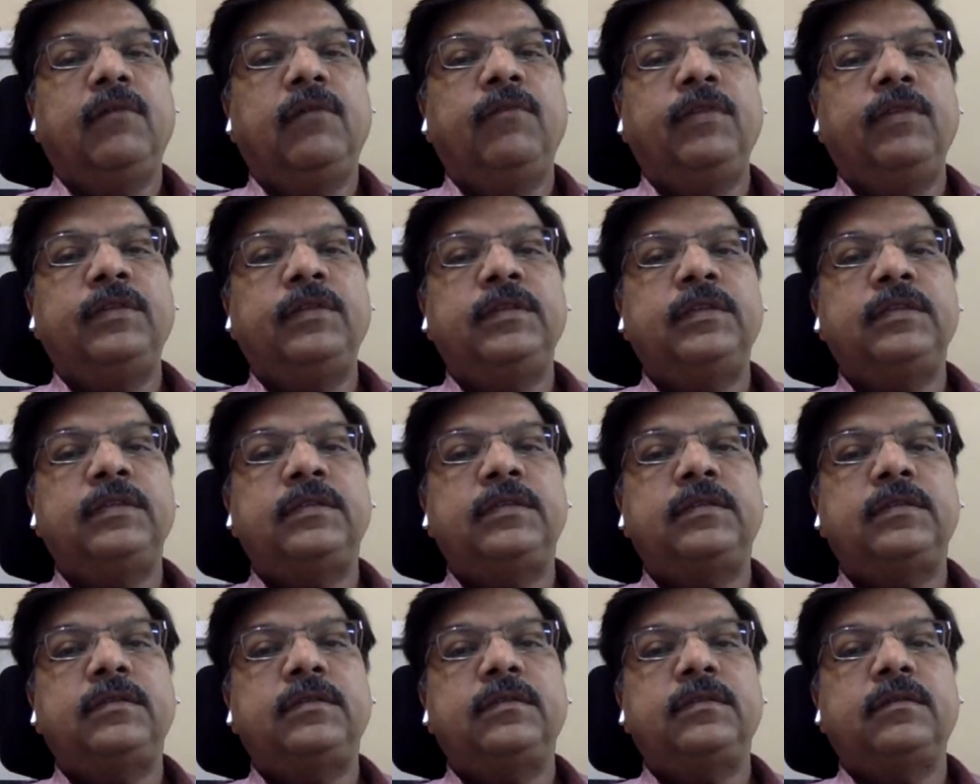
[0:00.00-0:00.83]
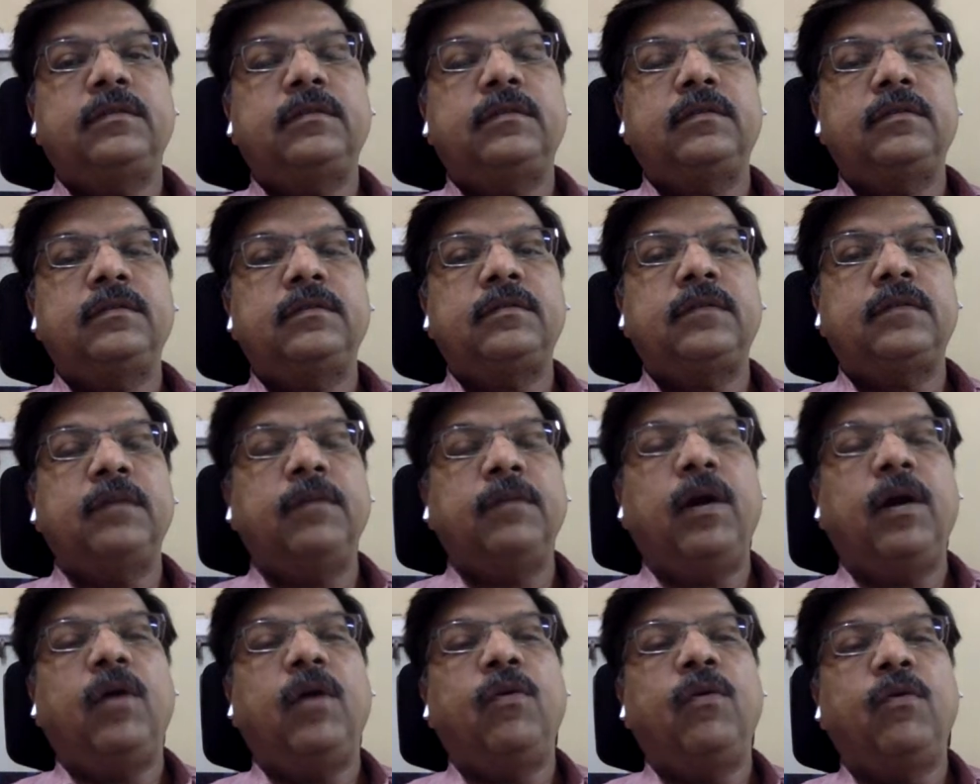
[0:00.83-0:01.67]
which is
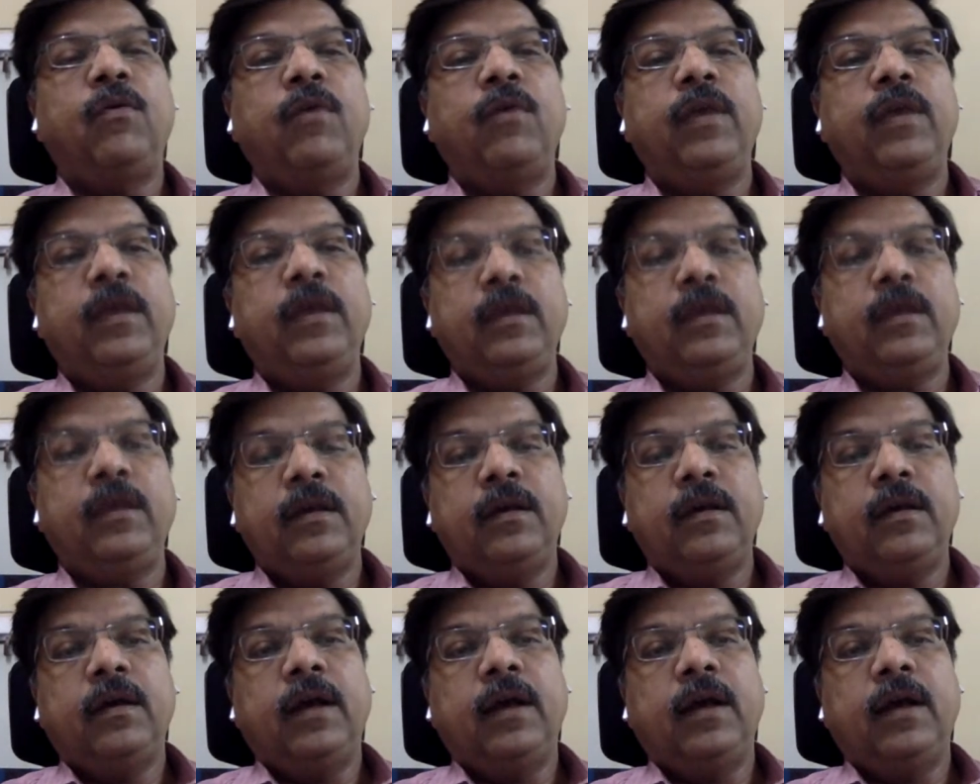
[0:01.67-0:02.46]
somehow going